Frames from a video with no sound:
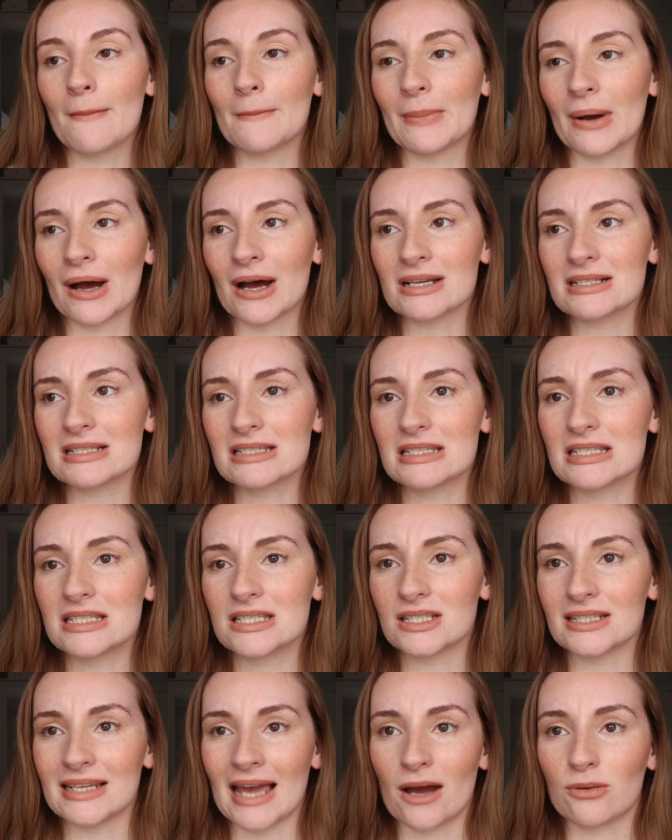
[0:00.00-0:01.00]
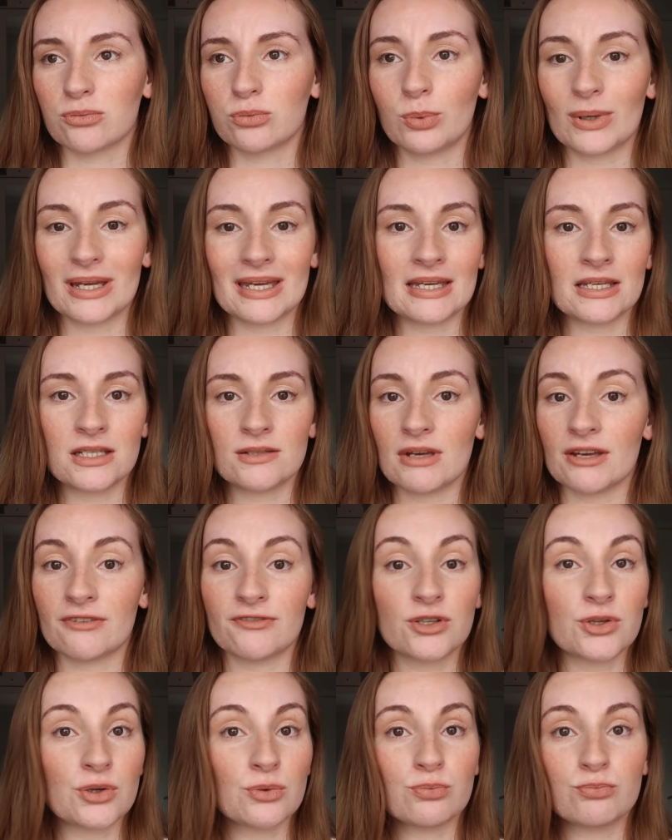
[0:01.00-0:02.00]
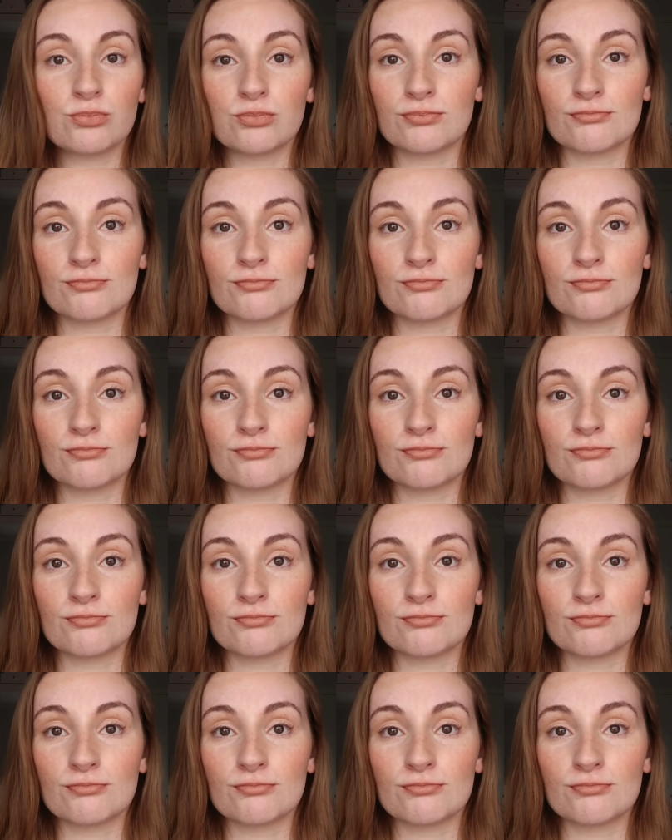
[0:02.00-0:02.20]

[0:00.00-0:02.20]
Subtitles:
But yeah, if you